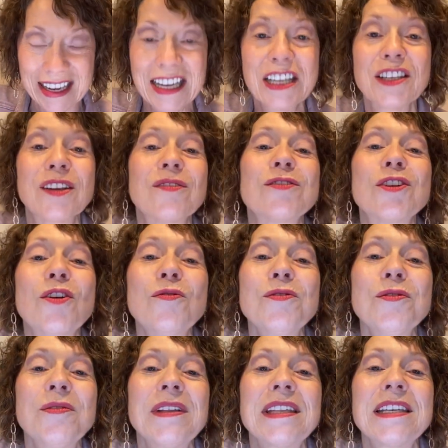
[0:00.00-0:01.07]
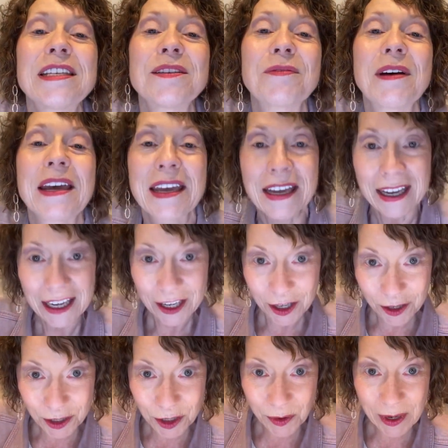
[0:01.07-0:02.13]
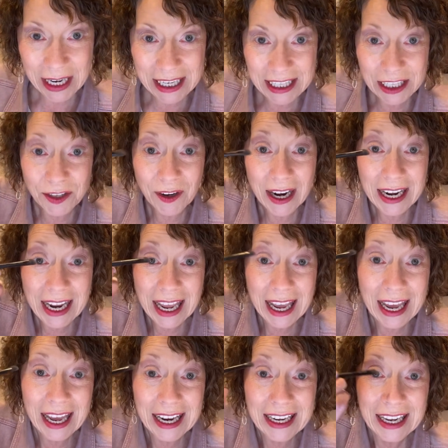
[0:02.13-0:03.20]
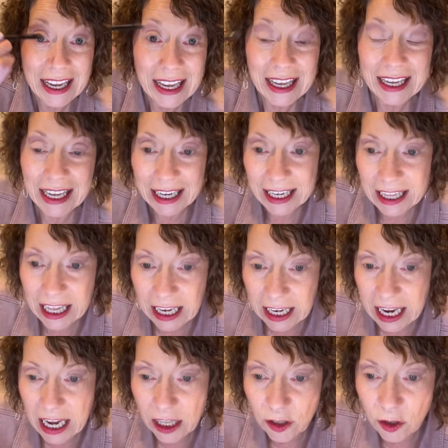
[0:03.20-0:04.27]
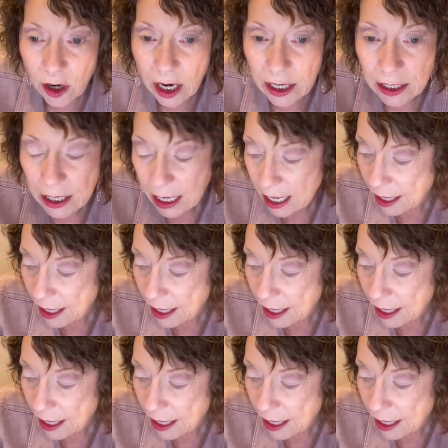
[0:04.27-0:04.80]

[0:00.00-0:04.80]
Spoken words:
So don't do it this way. You're doing it straight ahead, getting that color on.